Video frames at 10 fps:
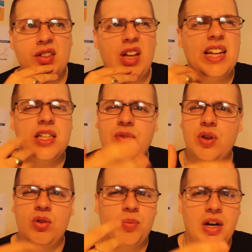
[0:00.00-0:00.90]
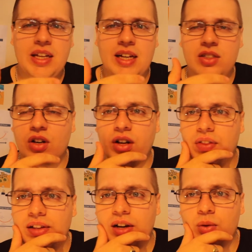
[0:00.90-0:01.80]
interview podcast kind of
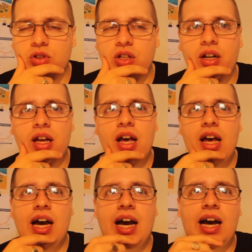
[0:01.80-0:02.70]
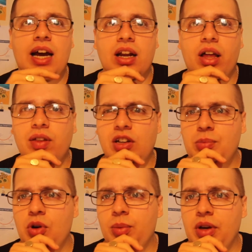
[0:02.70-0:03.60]
thing that I was on, and I think I
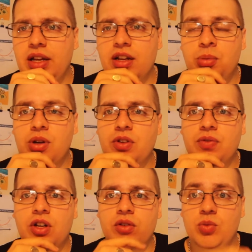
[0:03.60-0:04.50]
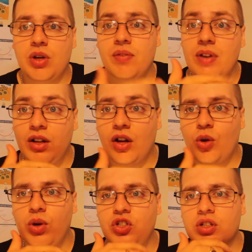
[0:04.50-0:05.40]
spoke about it in a previous video as well, and I've had a lot of
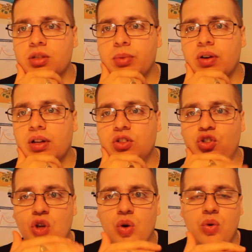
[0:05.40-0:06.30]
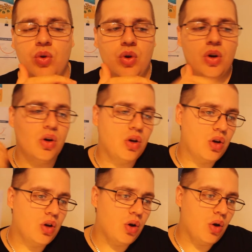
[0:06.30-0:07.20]
questions about it. So
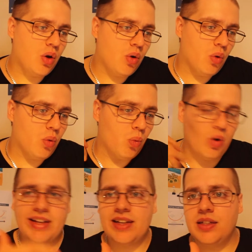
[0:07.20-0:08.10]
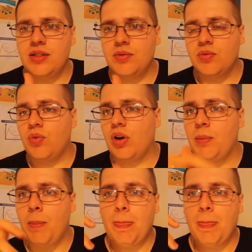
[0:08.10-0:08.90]
what it is, right,